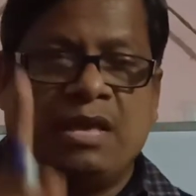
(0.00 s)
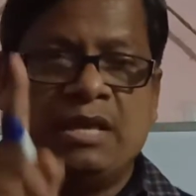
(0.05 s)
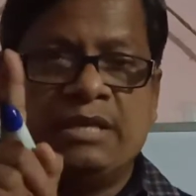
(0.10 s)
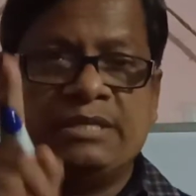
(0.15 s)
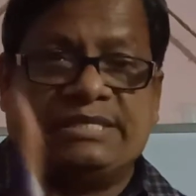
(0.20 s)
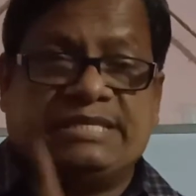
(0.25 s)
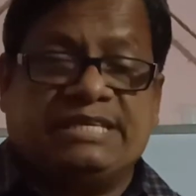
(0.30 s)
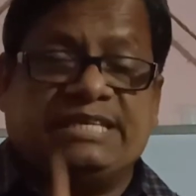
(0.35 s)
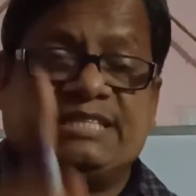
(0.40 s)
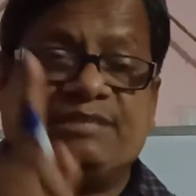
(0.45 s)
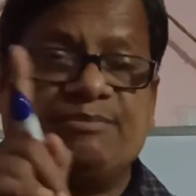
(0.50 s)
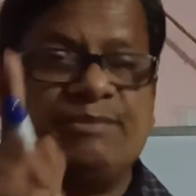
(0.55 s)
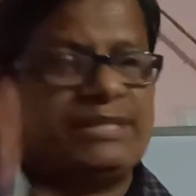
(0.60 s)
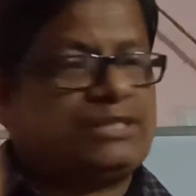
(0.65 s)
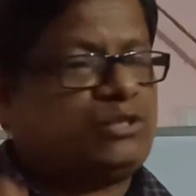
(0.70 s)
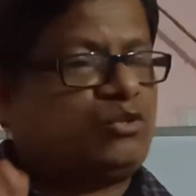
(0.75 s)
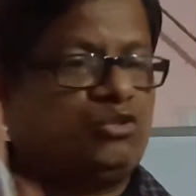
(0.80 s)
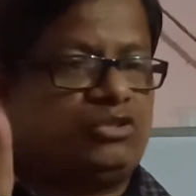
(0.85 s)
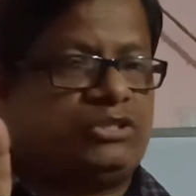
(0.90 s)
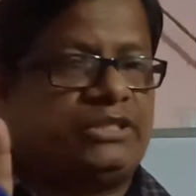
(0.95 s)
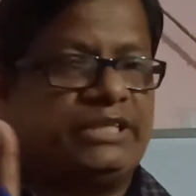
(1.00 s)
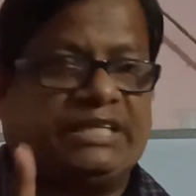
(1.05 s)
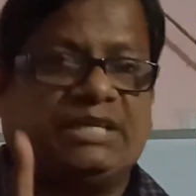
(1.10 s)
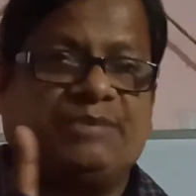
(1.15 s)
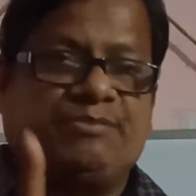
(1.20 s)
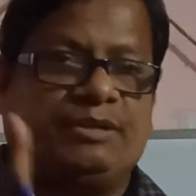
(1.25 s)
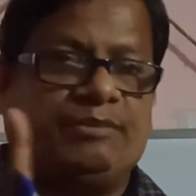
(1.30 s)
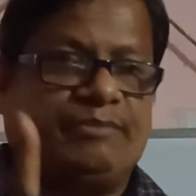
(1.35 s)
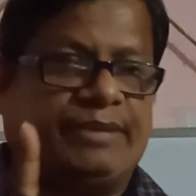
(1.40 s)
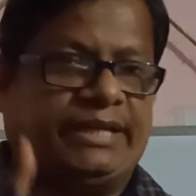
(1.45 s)
6 marks question. Keep
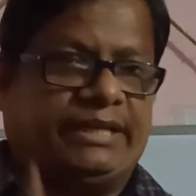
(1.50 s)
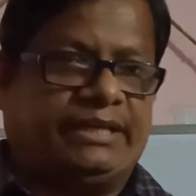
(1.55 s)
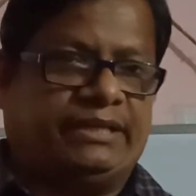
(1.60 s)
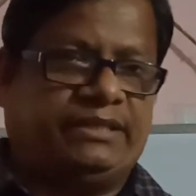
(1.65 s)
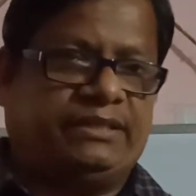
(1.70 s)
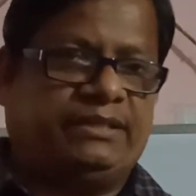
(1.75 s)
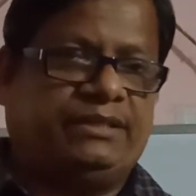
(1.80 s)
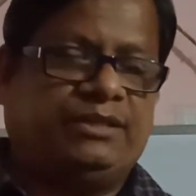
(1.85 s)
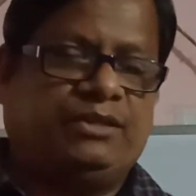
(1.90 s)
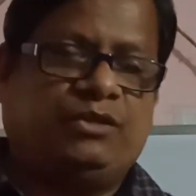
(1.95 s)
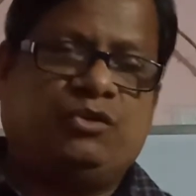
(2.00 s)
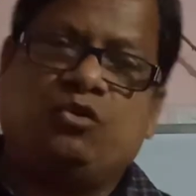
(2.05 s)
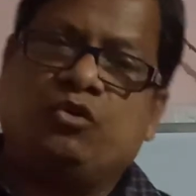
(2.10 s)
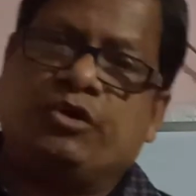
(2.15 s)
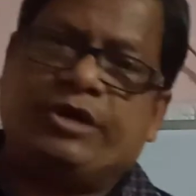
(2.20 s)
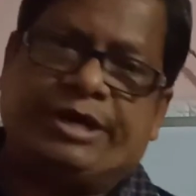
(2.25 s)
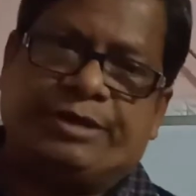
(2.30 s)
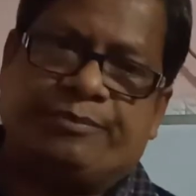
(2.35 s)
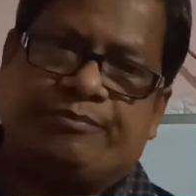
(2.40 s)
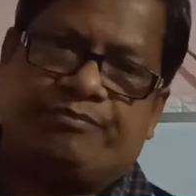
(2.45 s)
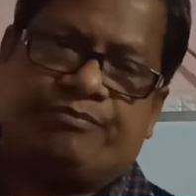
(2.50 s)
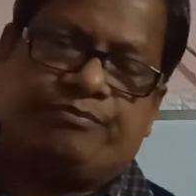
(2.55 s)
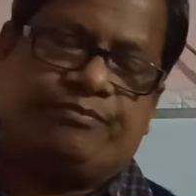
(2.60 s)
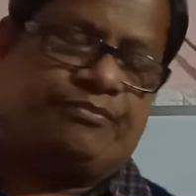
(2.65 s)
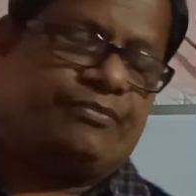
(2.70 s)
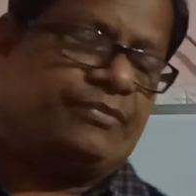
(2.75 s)
in mind. Okay.